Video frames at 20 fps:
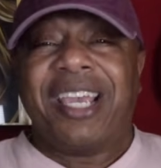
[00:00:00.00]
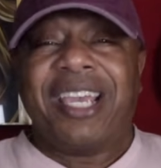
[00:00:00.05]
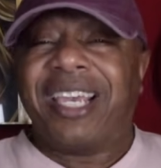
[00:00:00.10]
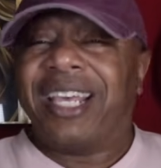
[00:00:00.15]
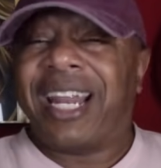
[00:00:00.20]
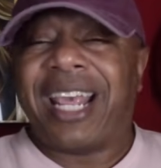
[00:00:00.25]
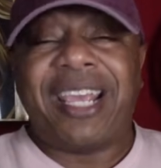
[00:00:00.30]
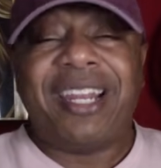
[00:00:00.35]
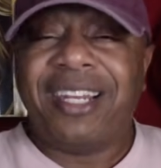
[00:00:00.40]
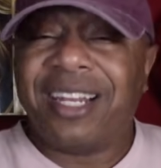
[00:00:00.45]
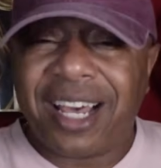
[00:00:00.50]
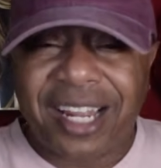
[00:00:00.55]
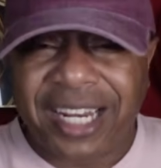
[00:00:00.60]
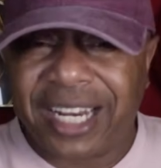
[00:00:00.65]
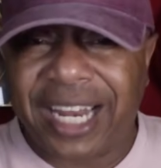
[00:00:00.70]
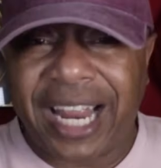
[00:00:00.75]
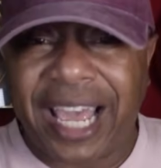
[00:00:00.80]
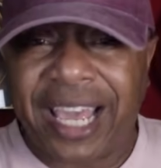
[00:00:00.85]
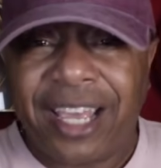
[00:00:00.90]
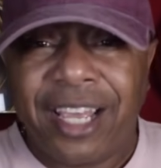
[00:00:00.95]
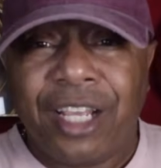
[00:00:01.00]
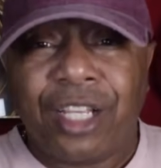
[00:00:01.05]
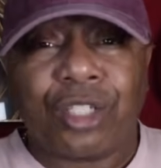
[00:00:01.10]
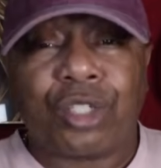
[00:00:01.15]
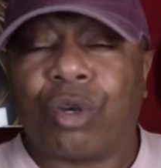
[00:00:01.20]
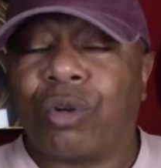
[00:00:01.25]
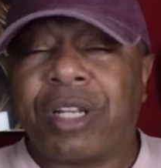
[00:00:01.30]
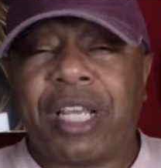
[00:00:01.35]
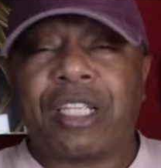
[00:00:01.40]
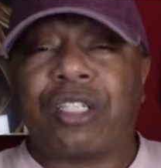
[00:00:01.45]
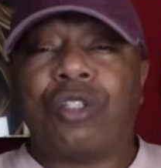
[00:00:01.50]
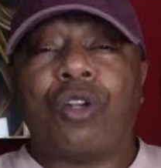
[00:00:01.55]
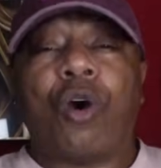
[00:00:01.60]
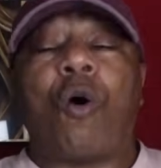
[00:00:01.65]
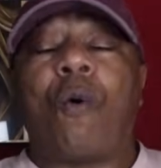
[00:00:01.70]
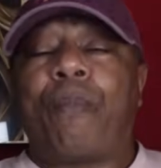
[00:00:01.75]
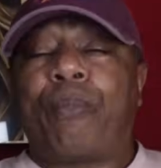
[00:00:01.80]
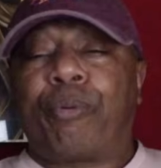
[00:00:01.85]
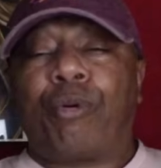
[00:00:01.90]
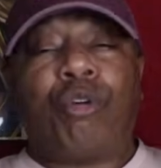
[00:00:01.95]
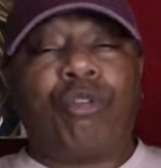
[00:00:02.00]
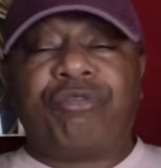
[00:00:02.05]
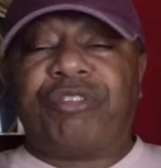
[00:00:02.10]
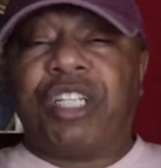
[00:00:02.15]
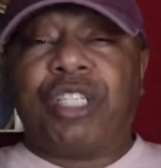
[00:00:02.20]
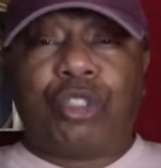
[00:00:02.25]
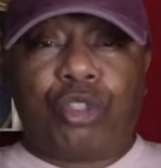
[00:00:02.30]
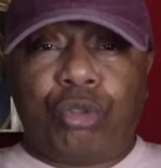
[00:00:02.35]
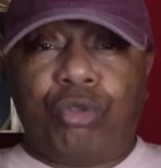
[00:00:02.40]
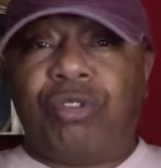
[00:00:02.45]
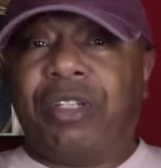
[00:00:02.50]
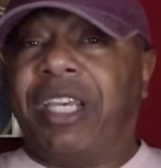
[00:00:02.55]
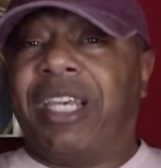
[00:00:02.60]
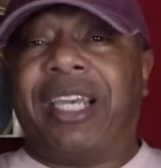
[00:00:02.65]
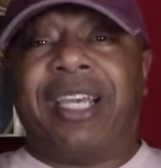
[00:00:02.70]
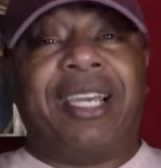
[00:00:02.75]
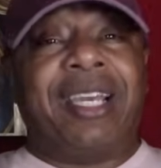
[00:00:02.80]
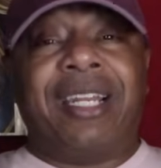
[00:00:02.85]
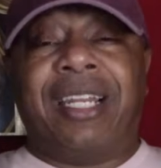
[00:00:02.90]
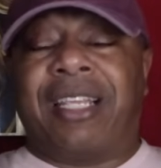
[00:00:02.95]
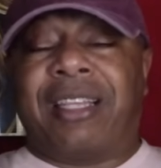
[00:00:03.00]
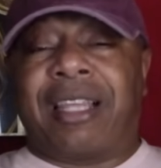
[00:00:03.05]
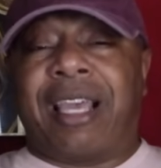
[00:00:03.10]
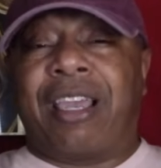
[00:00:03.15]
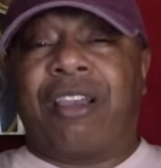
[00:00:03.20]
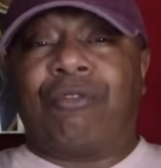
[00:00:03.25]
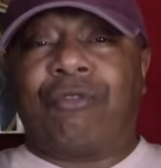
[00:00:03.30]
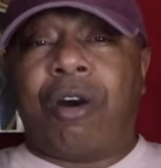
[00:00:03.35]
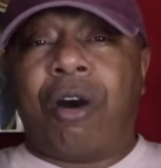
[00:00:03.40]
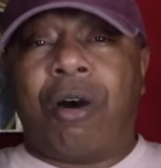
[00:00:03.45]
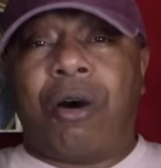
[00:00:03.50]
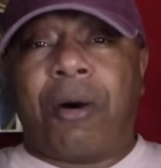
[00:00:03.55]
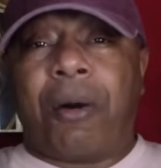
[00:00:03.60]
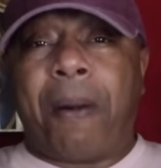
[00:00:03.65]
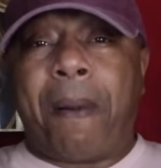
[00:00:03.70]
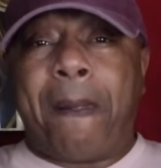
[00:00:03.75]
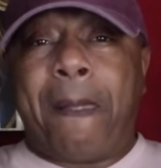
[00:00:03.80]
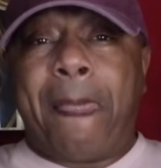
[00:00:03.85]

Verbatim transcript: It ain't none of that. So there's no proof that you did anything wrong.